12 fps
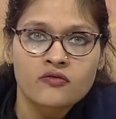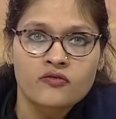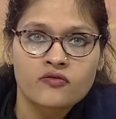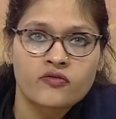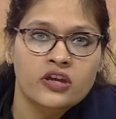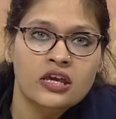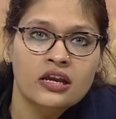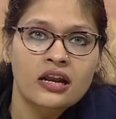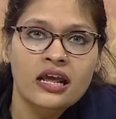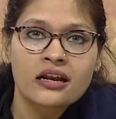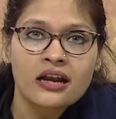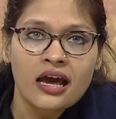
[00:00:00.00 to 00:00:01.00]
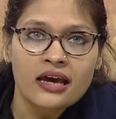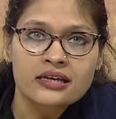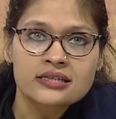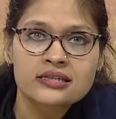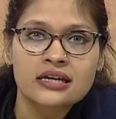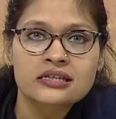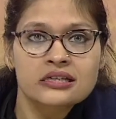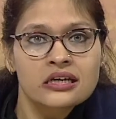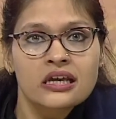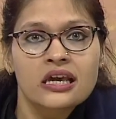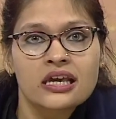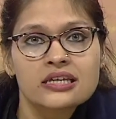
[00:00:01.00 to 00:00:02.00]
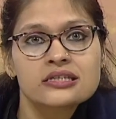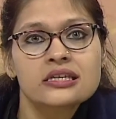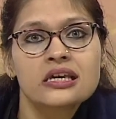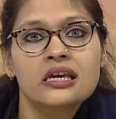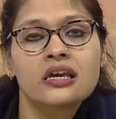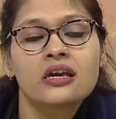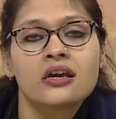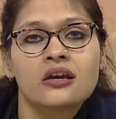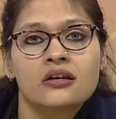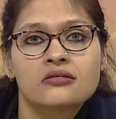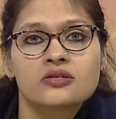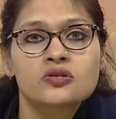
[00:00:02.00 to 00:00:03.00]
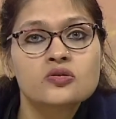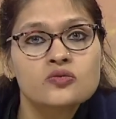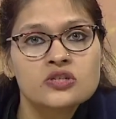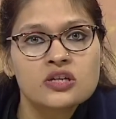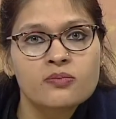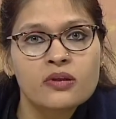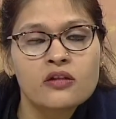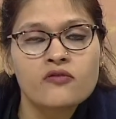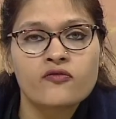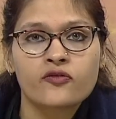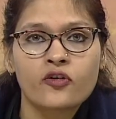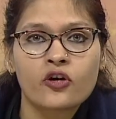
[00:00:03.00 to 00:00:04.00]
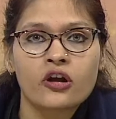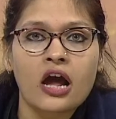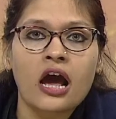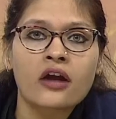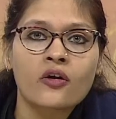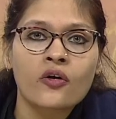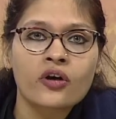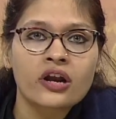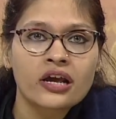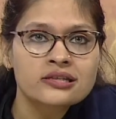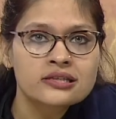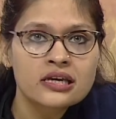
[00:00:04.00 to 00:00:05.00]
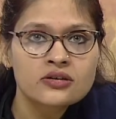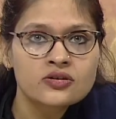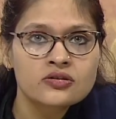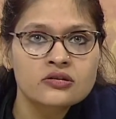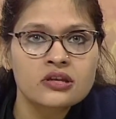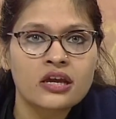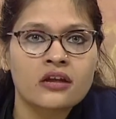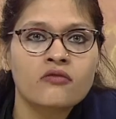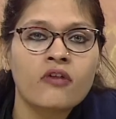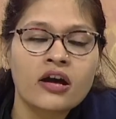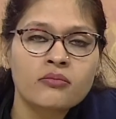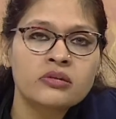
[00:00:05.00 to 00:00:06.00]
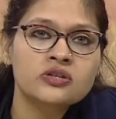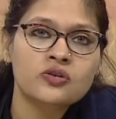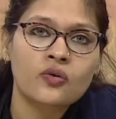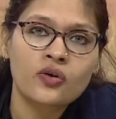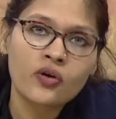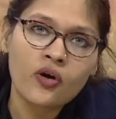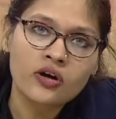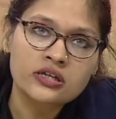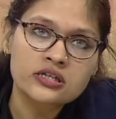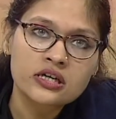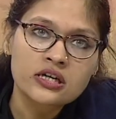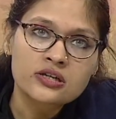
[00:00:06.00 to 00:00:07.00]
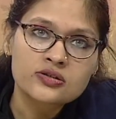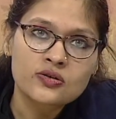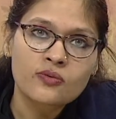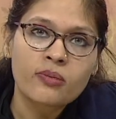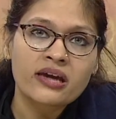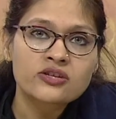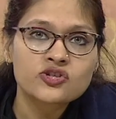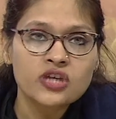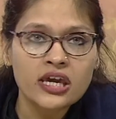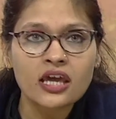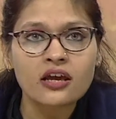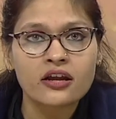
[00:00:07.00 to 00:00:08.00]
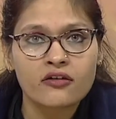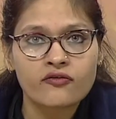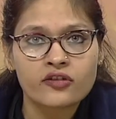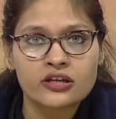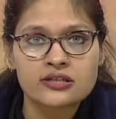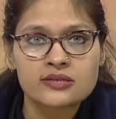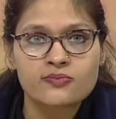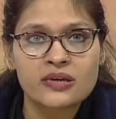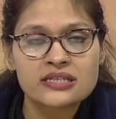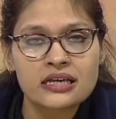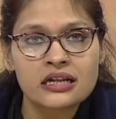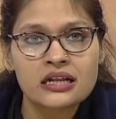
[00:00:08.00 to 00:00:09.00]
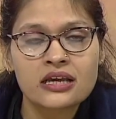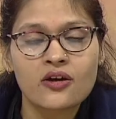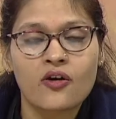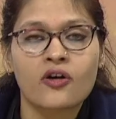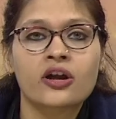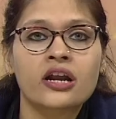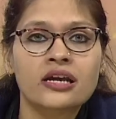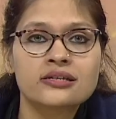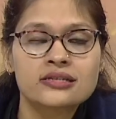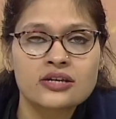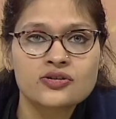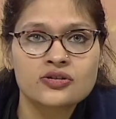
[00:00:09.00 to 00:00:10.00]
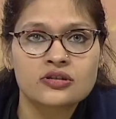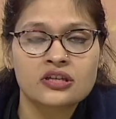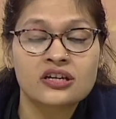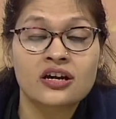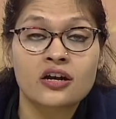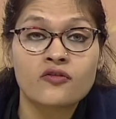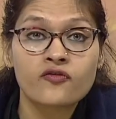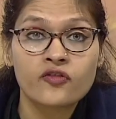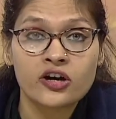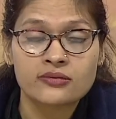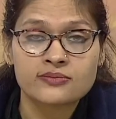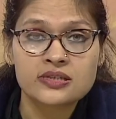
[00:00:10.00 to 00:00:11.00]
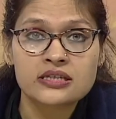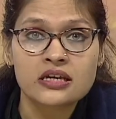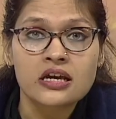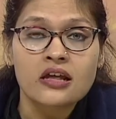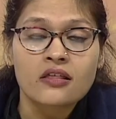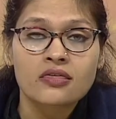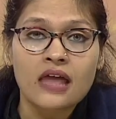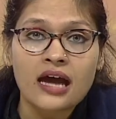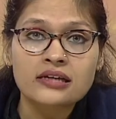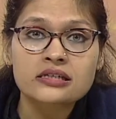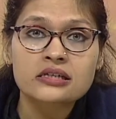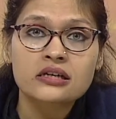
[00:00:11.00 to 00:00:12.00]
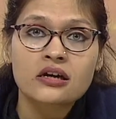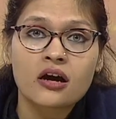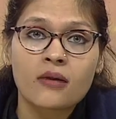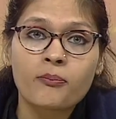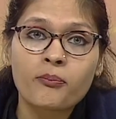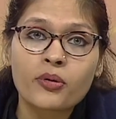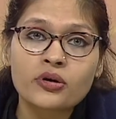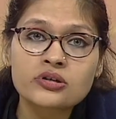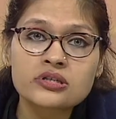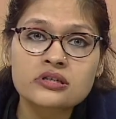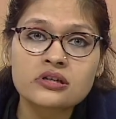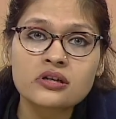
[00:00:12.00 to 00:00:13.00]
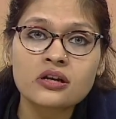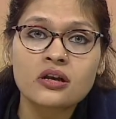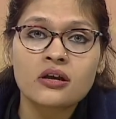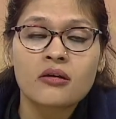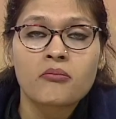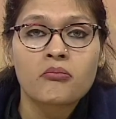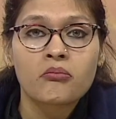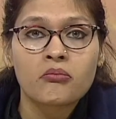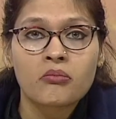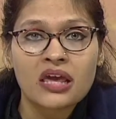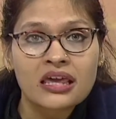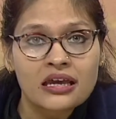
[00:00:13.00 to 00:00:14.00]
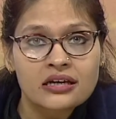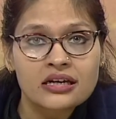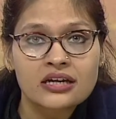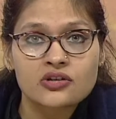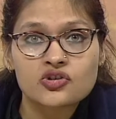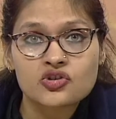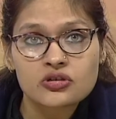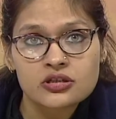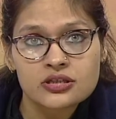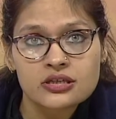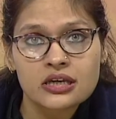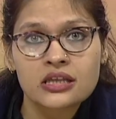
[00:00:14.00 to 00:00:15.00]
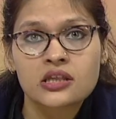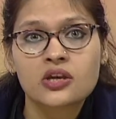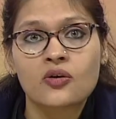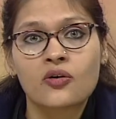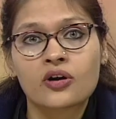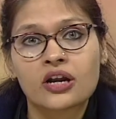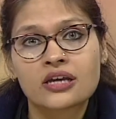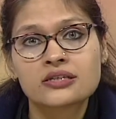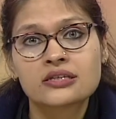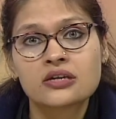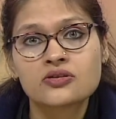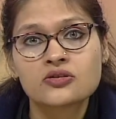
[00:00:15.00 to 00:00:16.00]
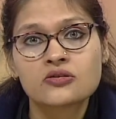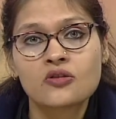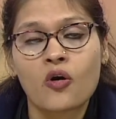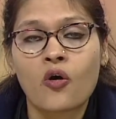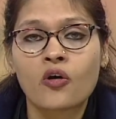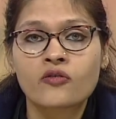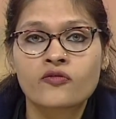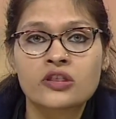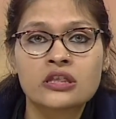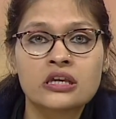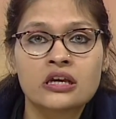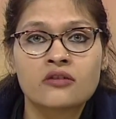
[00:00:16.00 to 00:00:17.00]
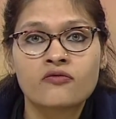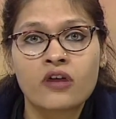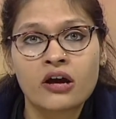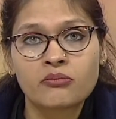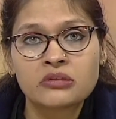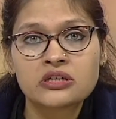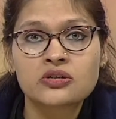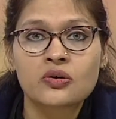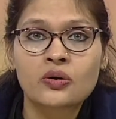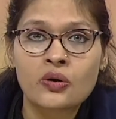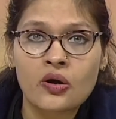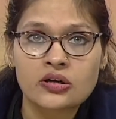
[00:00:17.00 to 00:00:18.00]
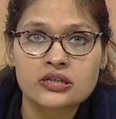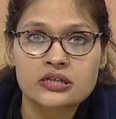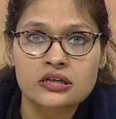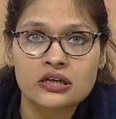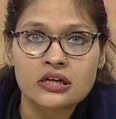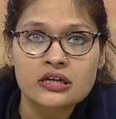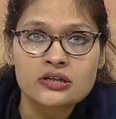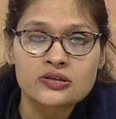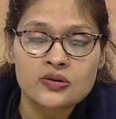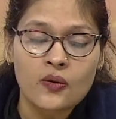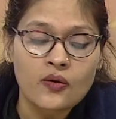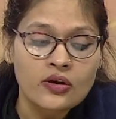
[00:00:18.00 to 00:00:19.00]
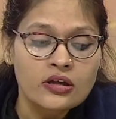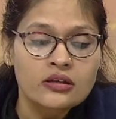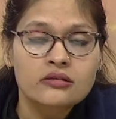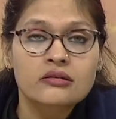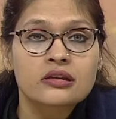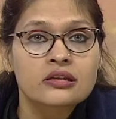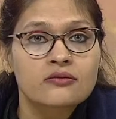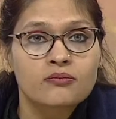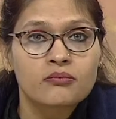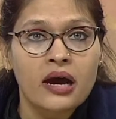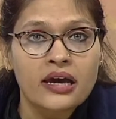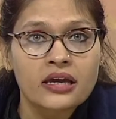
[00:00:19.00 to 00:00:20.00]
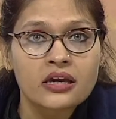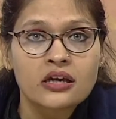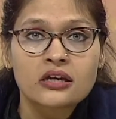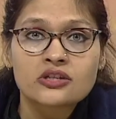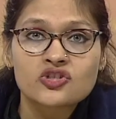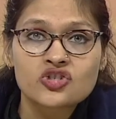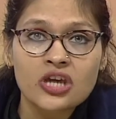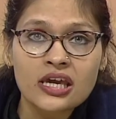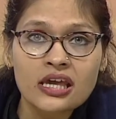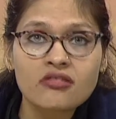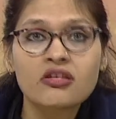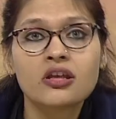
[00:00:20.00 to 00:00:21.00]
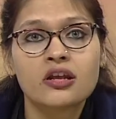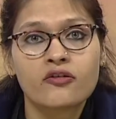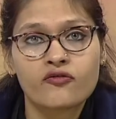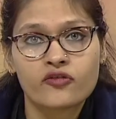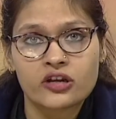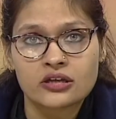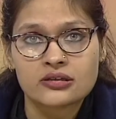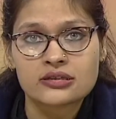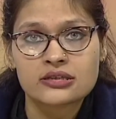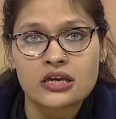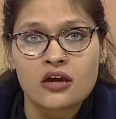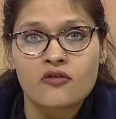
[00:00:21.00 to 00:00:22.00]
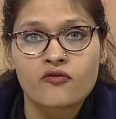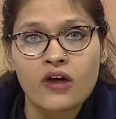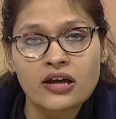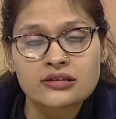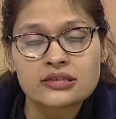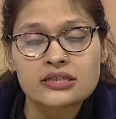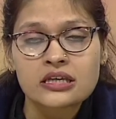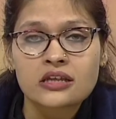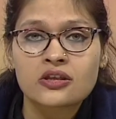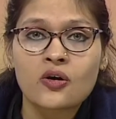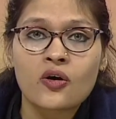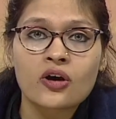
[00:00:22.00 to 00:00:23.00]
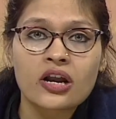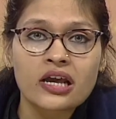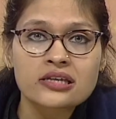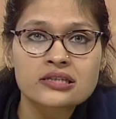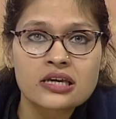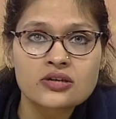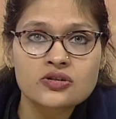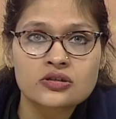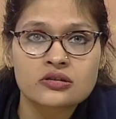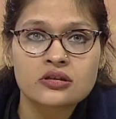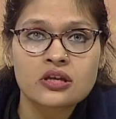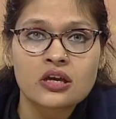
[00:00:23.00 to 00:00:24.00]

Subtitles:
we can analyze that is he suitable for our organization environment or not. So, by checking reference, basically organization confirms that a person may get adjust in the organization or with the environment or not. So, by checking the reference, once the organization